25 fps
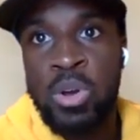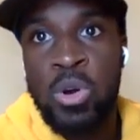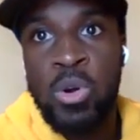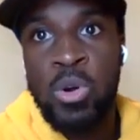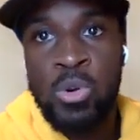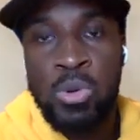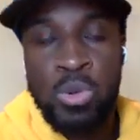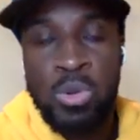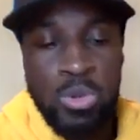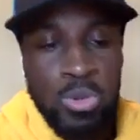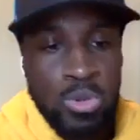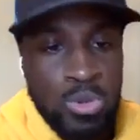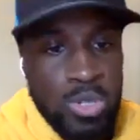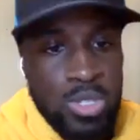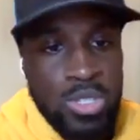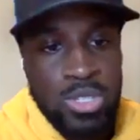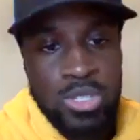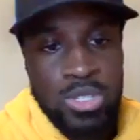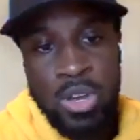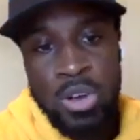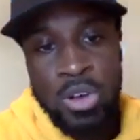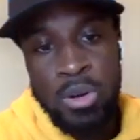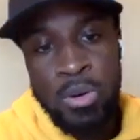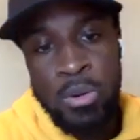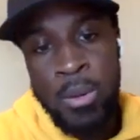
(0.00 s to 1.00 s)
goals.
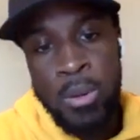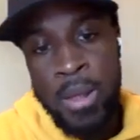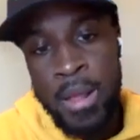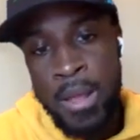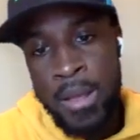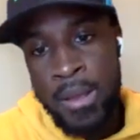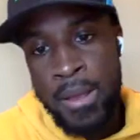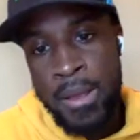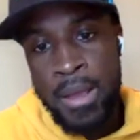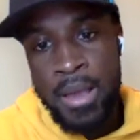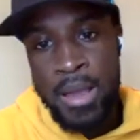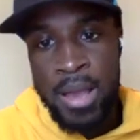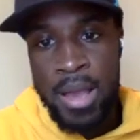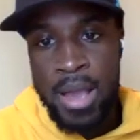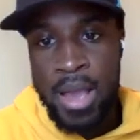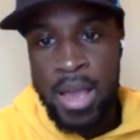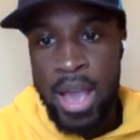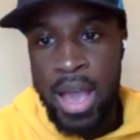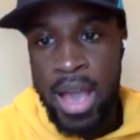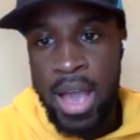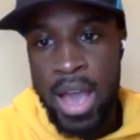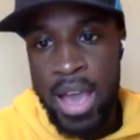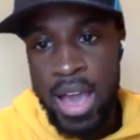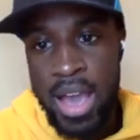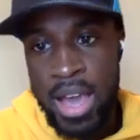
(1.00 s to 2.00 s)
So
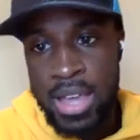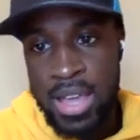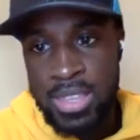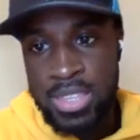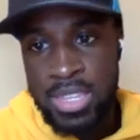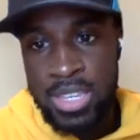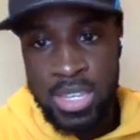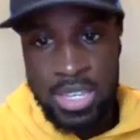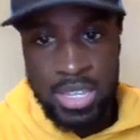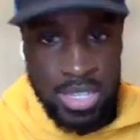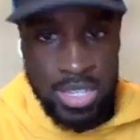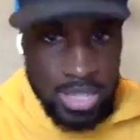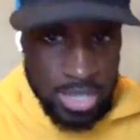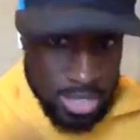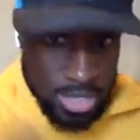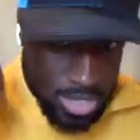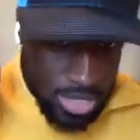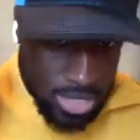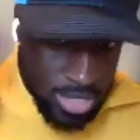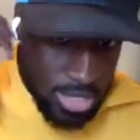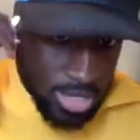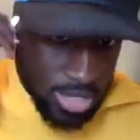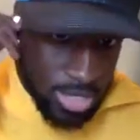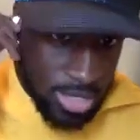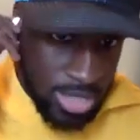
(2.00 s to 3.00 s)
I think
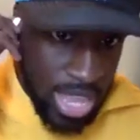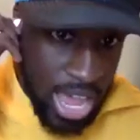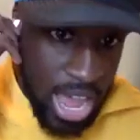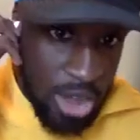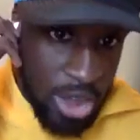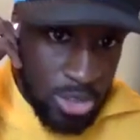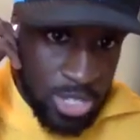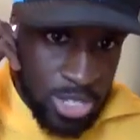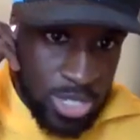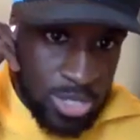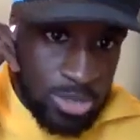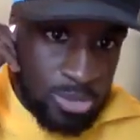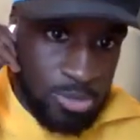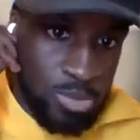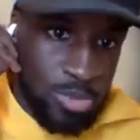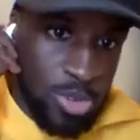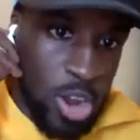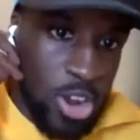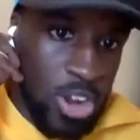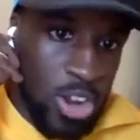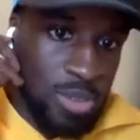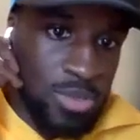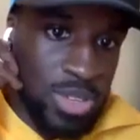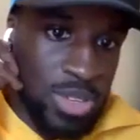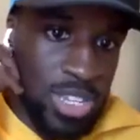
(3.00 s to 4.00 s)
it's
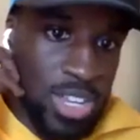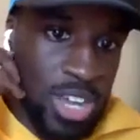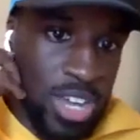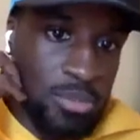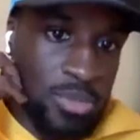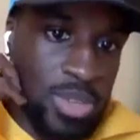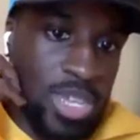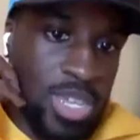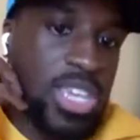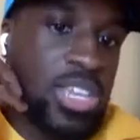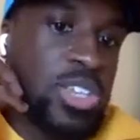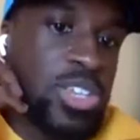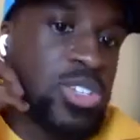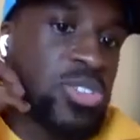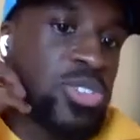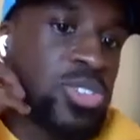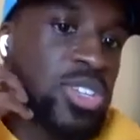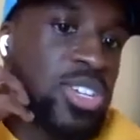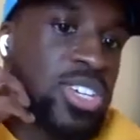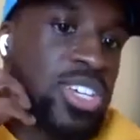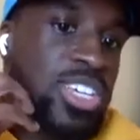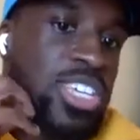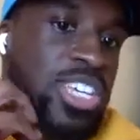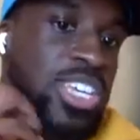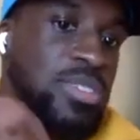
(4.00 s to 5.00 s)
trying to become easier
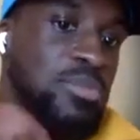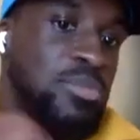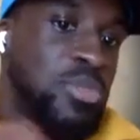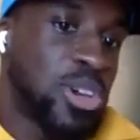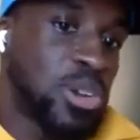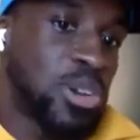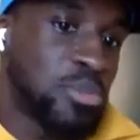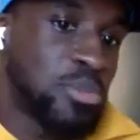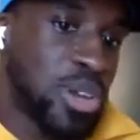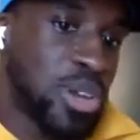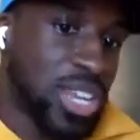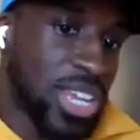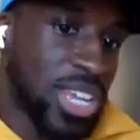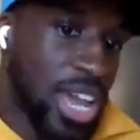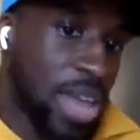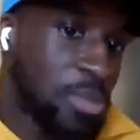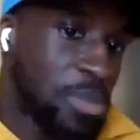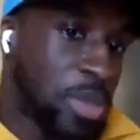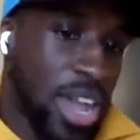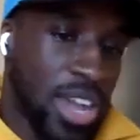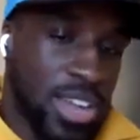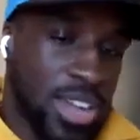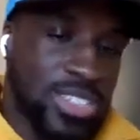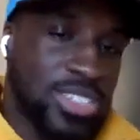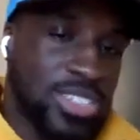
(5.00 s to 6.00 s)
to keep more money.
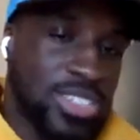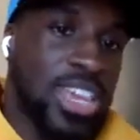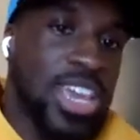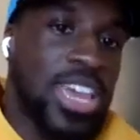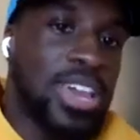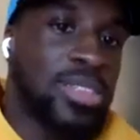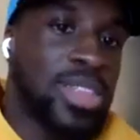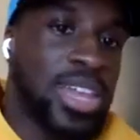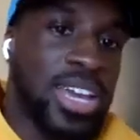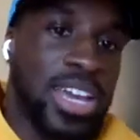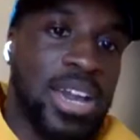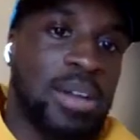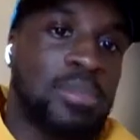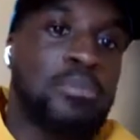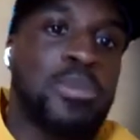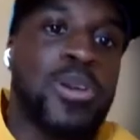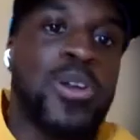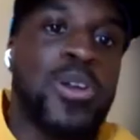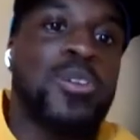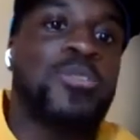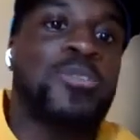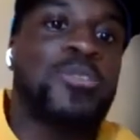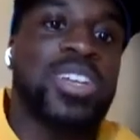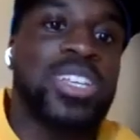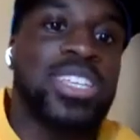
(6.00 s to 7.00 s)
I'm not saying like I'm
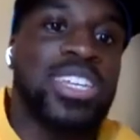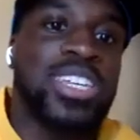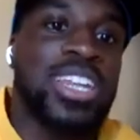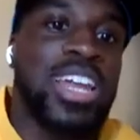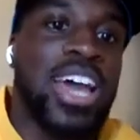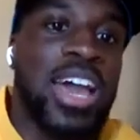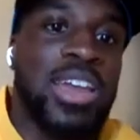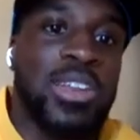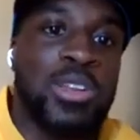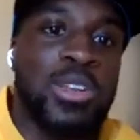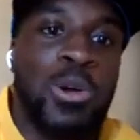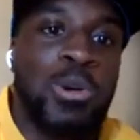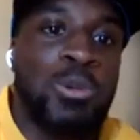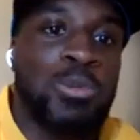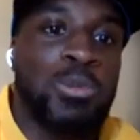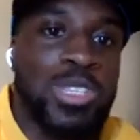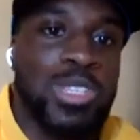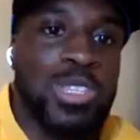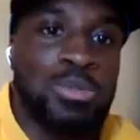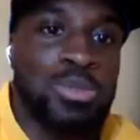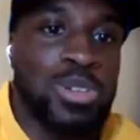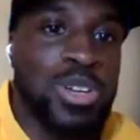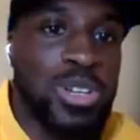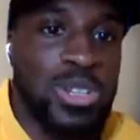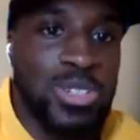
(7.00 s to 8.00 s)
perfect and I don't
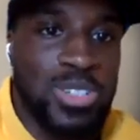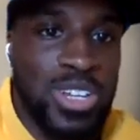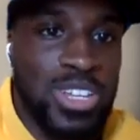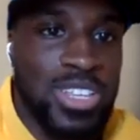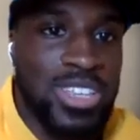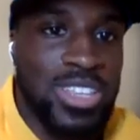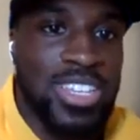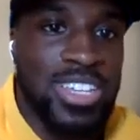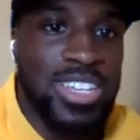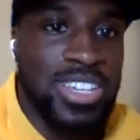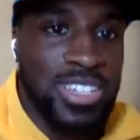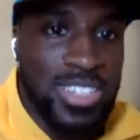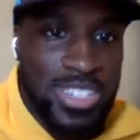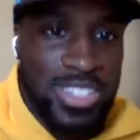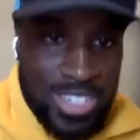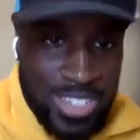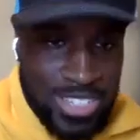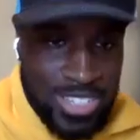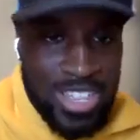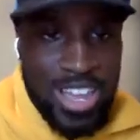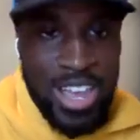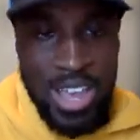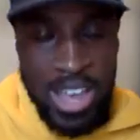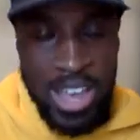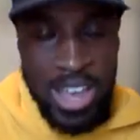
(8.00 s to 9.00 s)
splurge on things
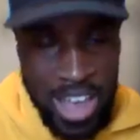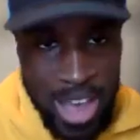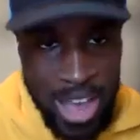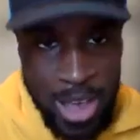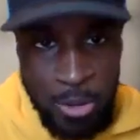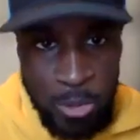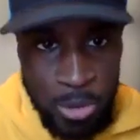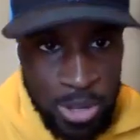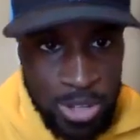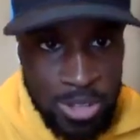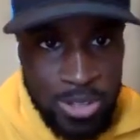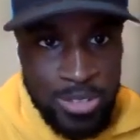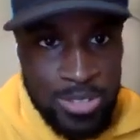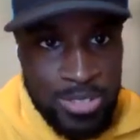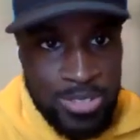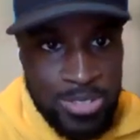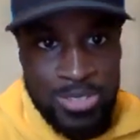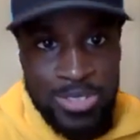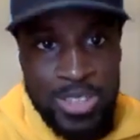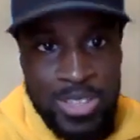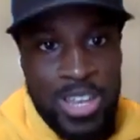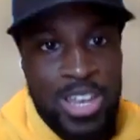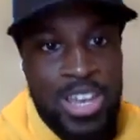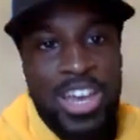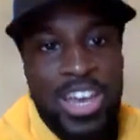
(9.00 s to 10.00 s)
because I will
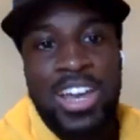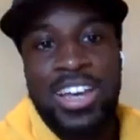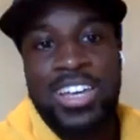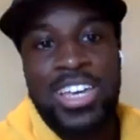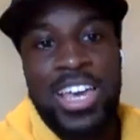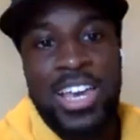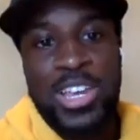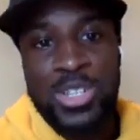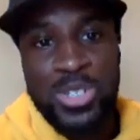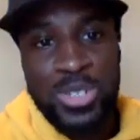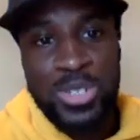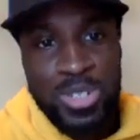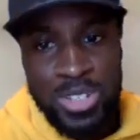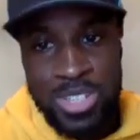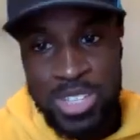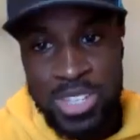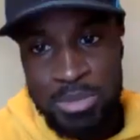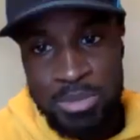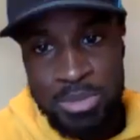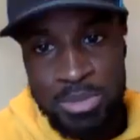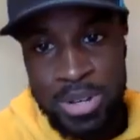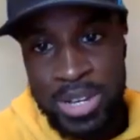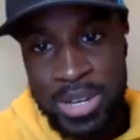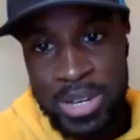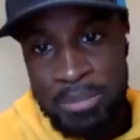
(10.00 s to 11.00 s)
occasionally,
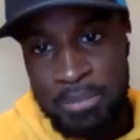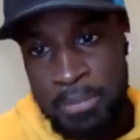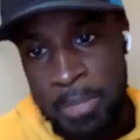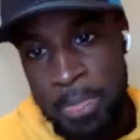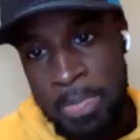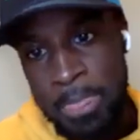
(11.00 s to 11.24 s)
but